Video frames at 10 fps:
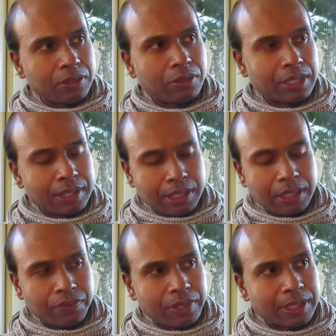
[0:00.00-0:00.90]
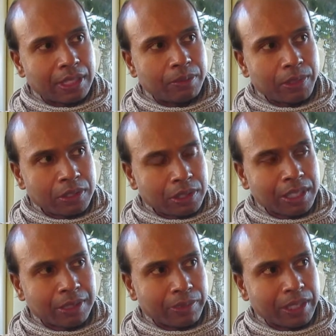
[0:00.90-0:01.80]
or I'd see if there's any emotion
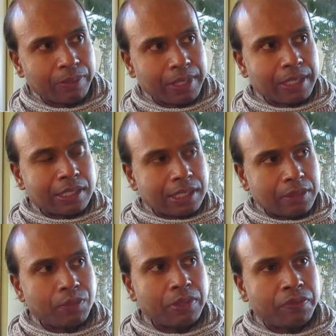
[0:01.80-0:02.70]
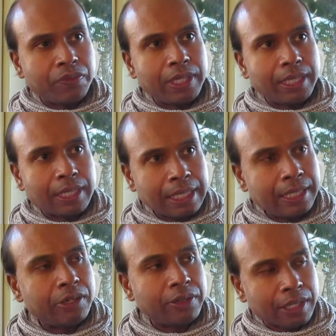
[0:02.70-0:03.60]
coming up, and then I'd sit with the feeling and
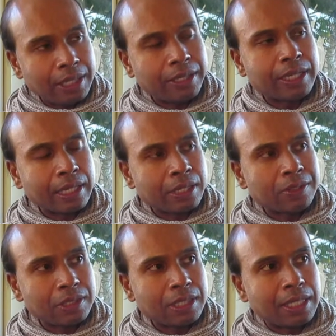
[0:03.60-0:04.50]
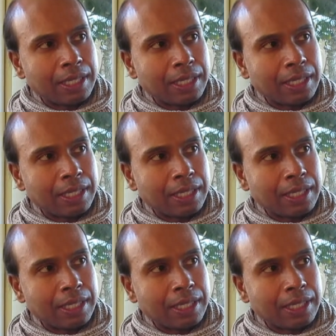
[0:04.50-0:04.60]
clear, clear that out